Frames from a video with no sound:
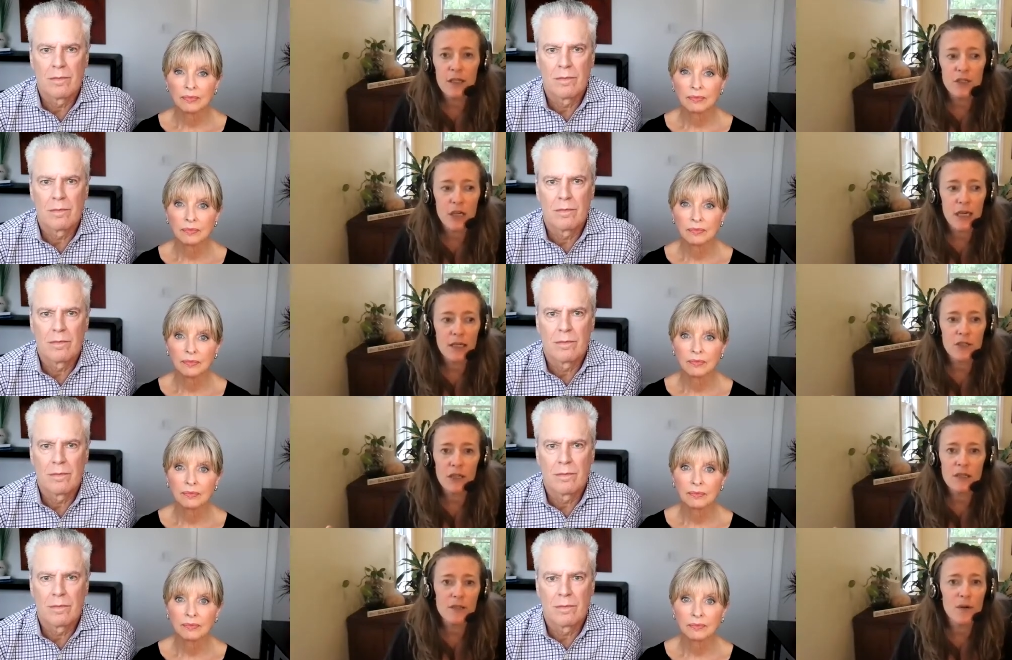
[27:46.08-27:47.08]
Speaker 1: to
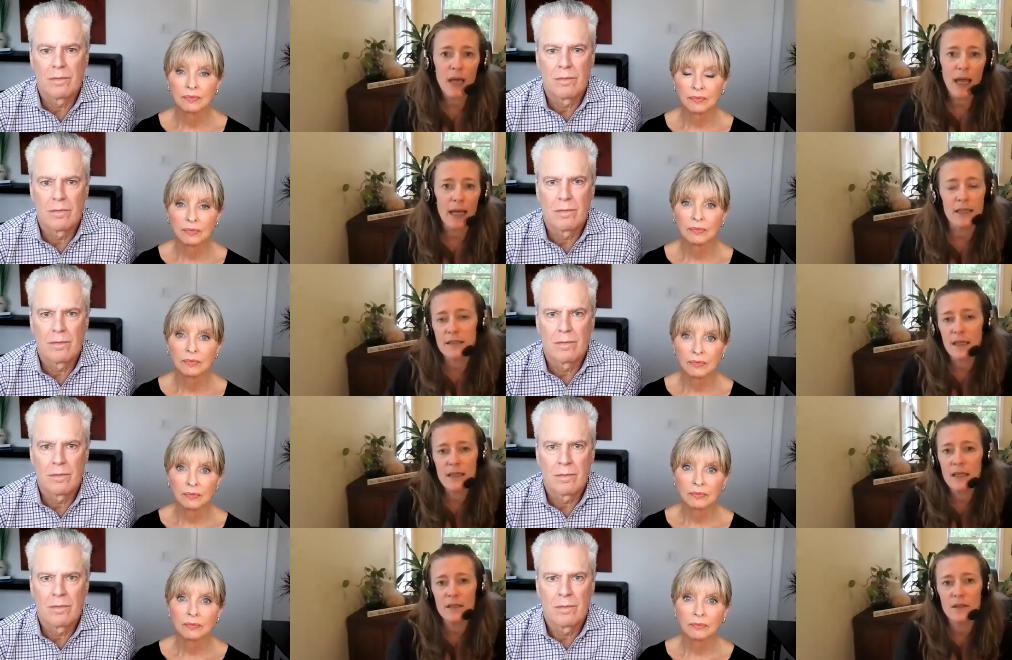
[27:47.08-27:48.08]
change, it's okay. It's
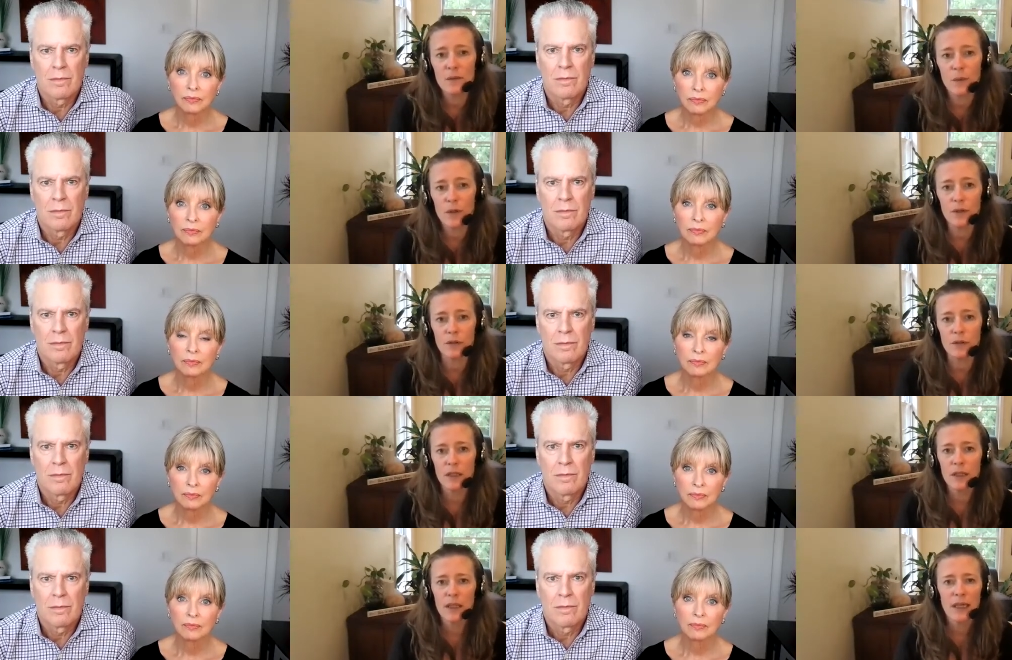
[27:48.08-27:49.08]
not the end of the world.
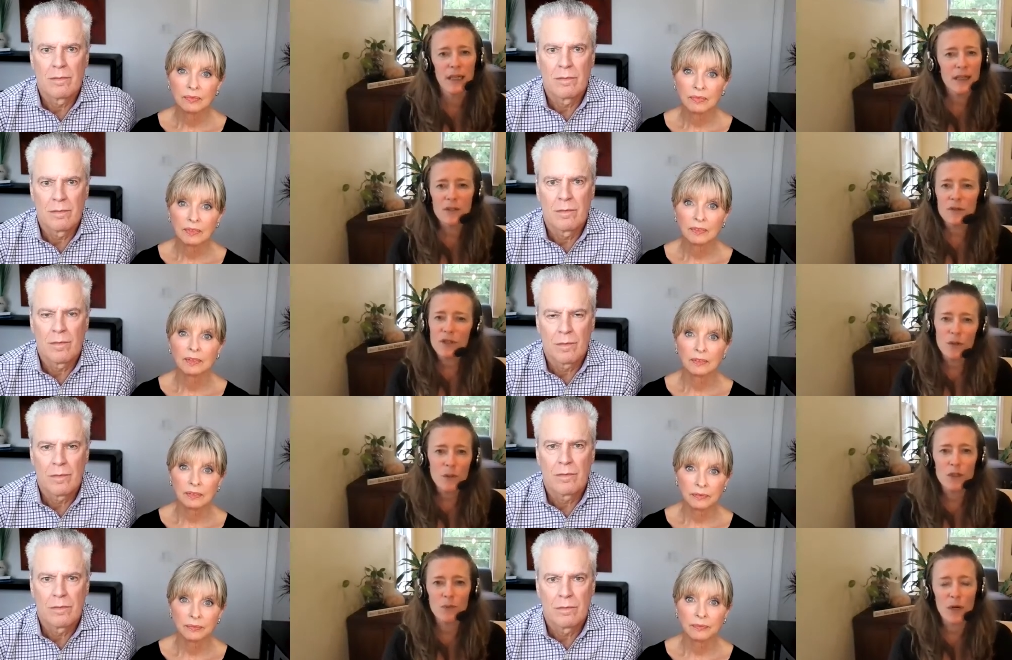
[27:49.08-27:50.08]
I think there's so
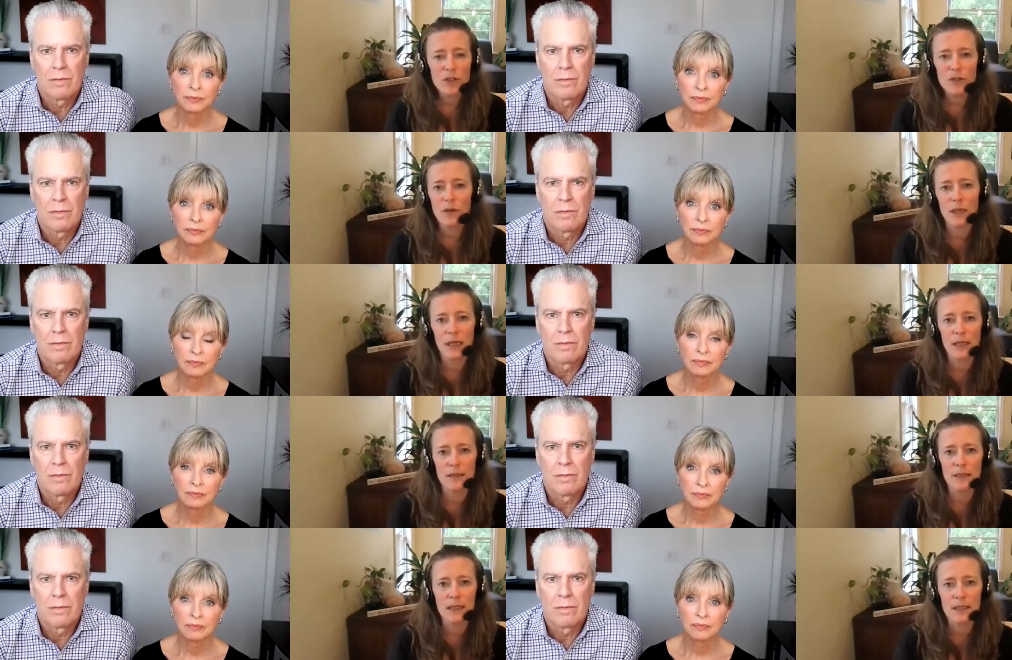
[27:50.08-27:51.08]
much pressure on
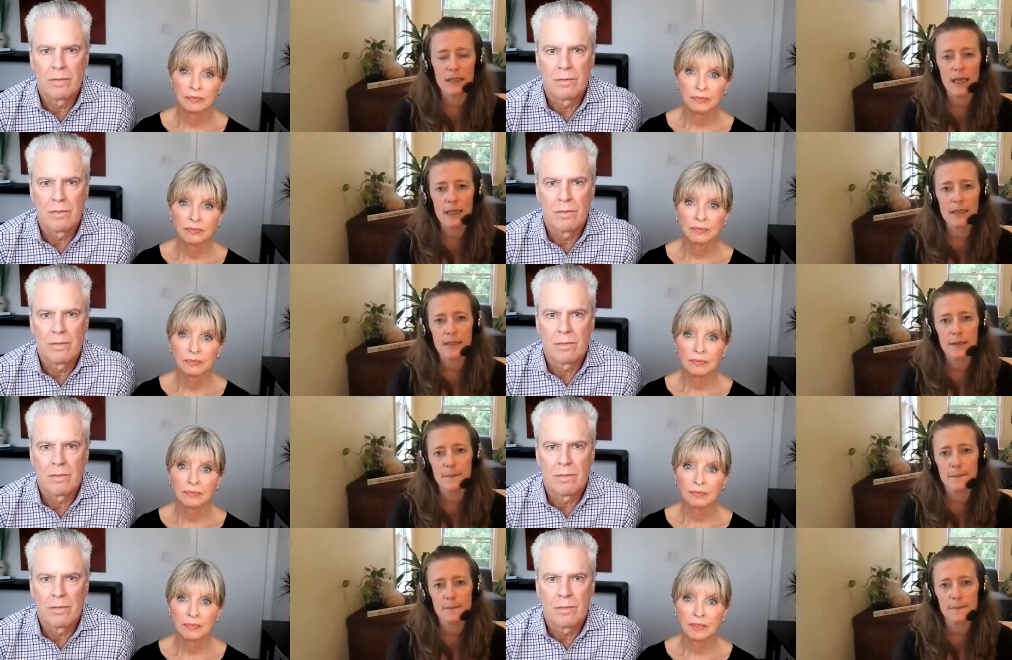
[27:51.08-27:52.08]
kids these days.
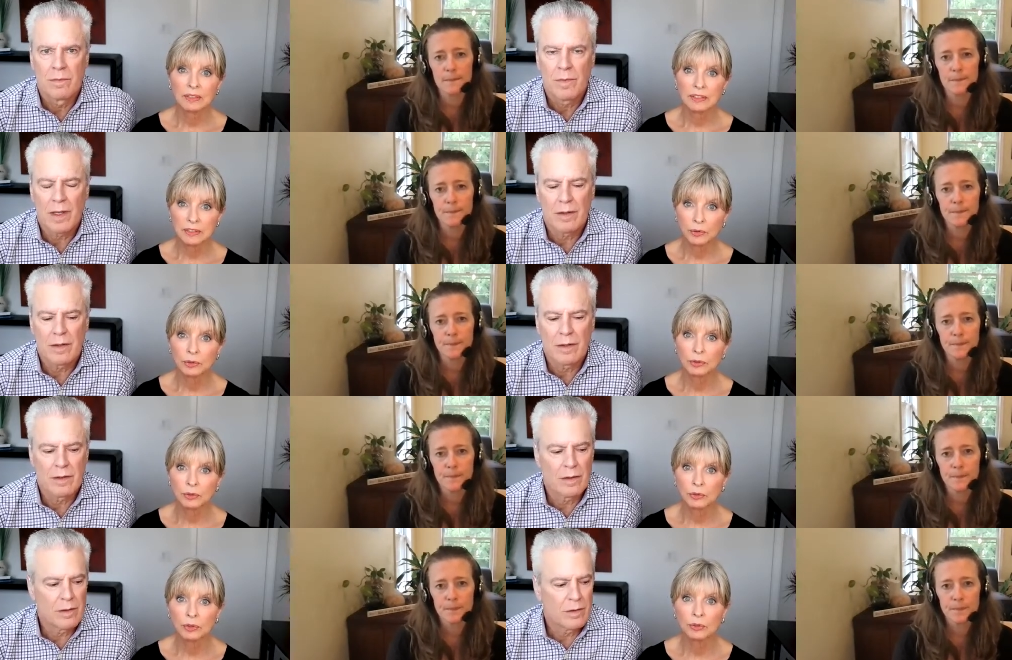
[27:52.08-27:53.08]
Speaker 2: It's so
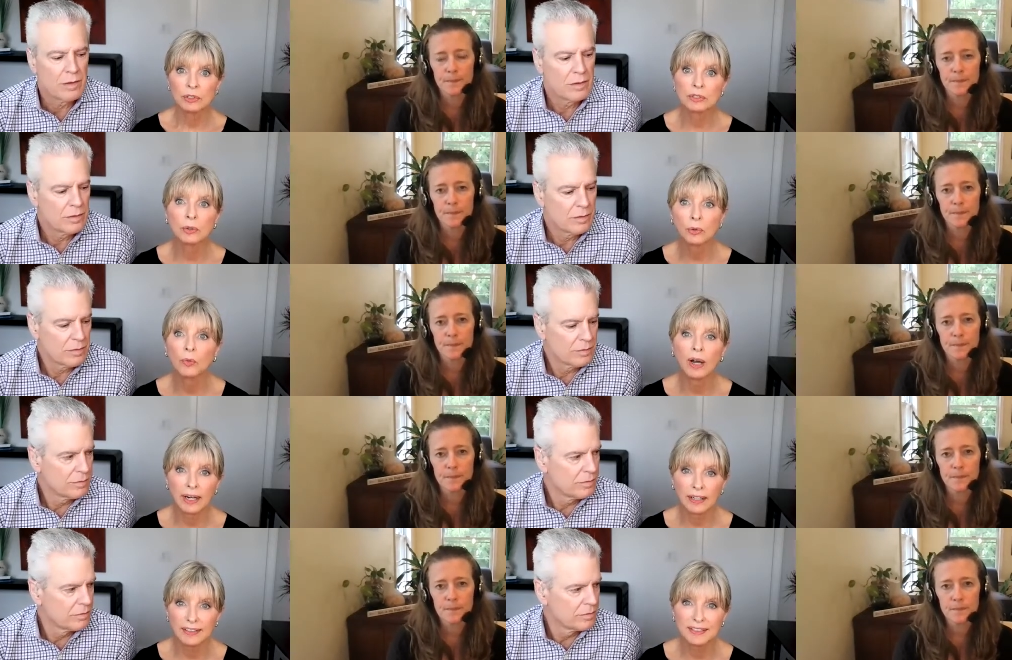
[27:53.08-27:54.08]
true. You are so
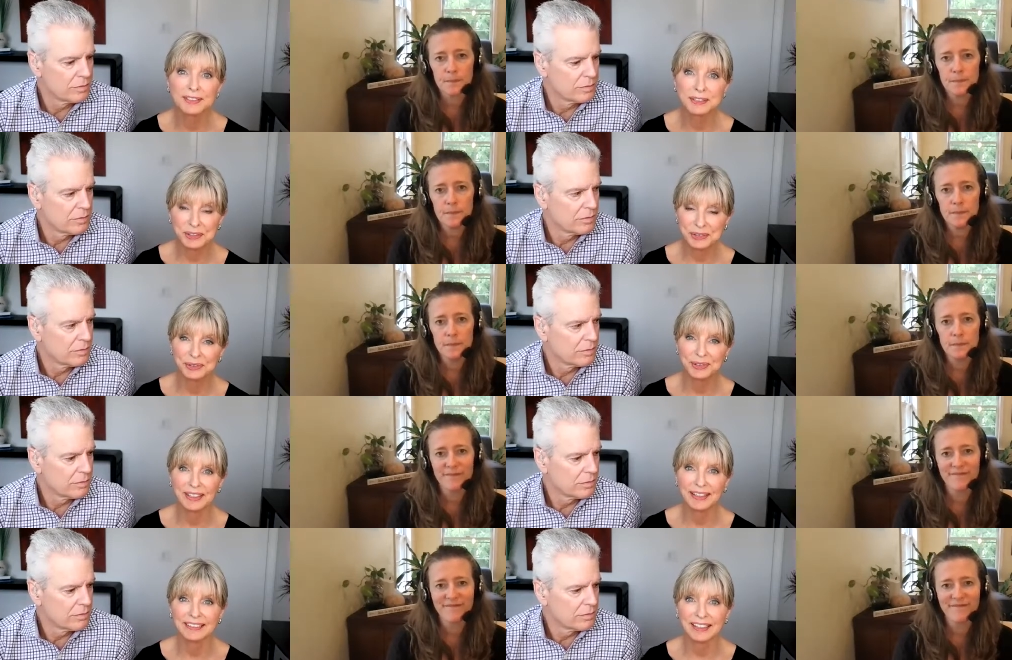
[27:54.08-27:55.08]
wise to do
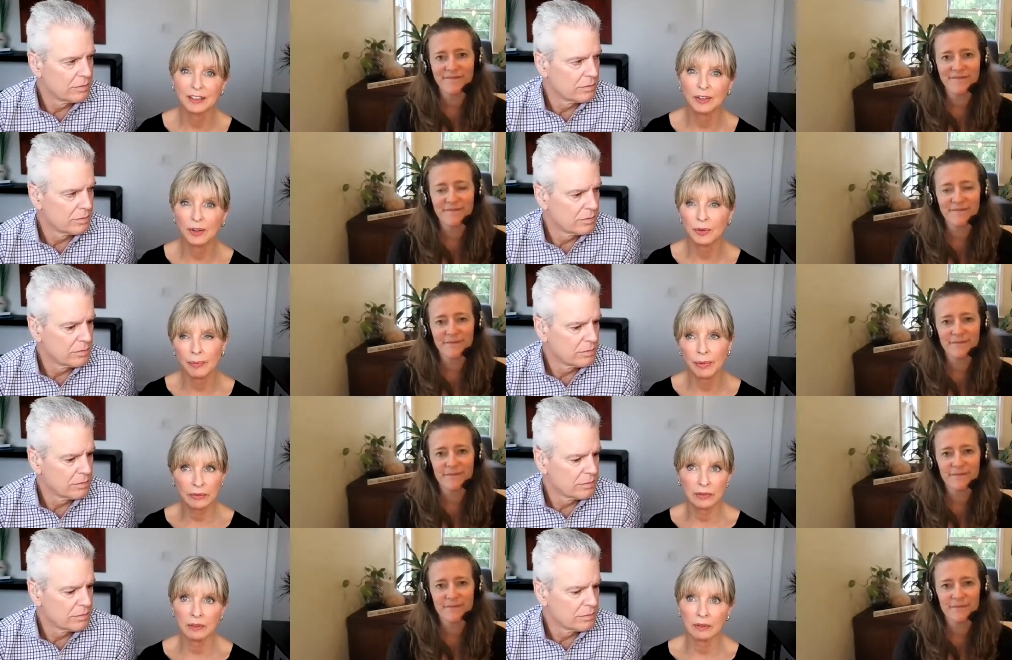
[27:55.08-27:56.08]
that. And uh,
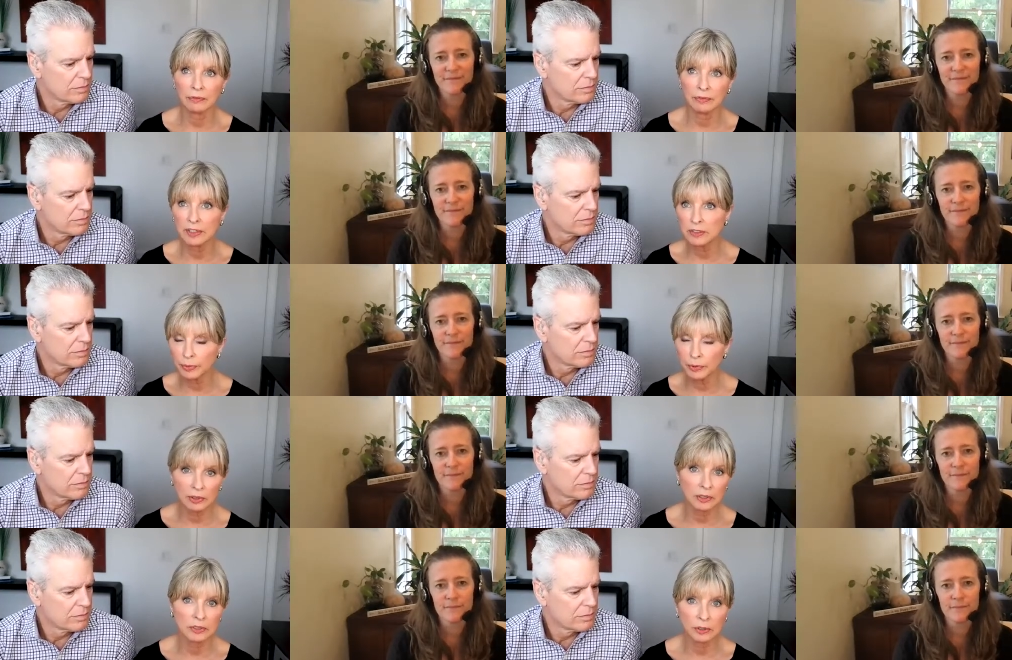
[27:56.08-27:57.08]
about the
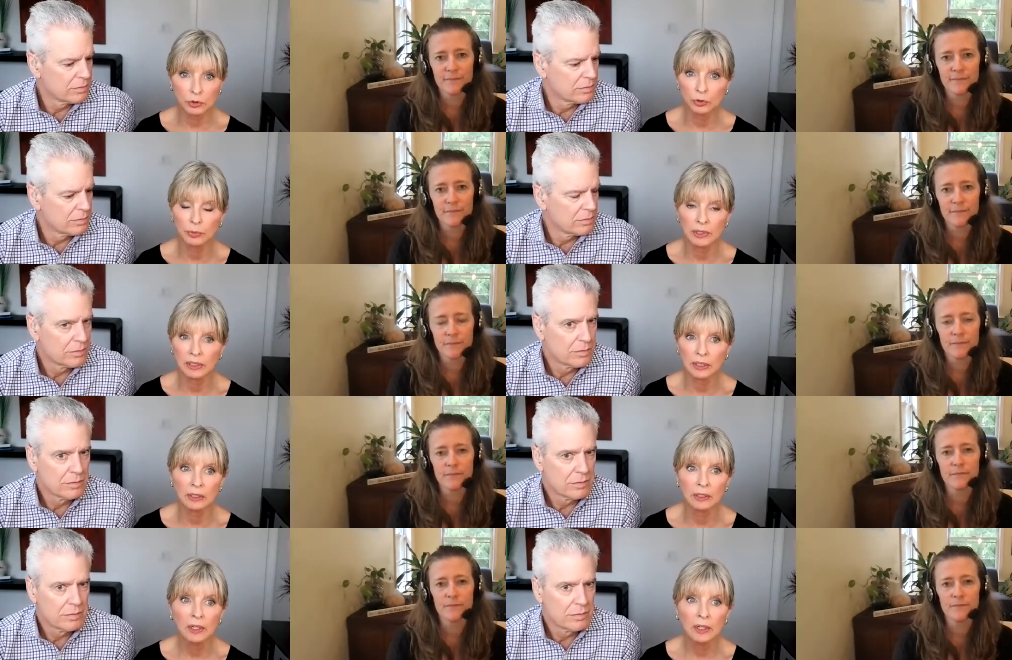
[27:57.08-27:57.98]
Facebook and social media,